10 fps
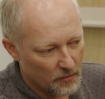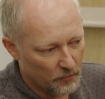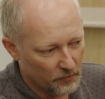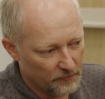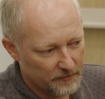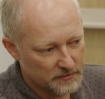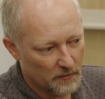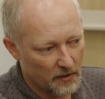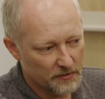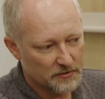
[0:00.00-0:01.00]
Both of these
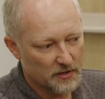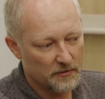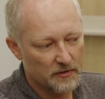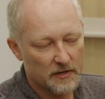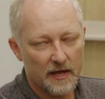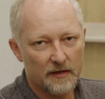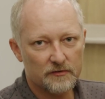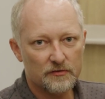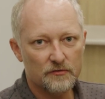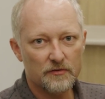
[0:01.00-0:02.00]
will also
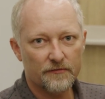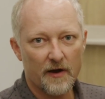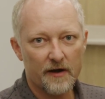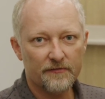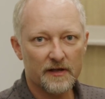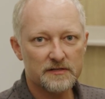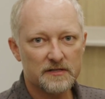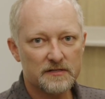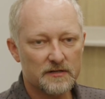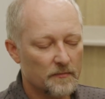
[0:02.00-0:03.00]
communicate to the Firefly
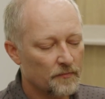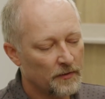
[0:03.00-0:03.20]
system.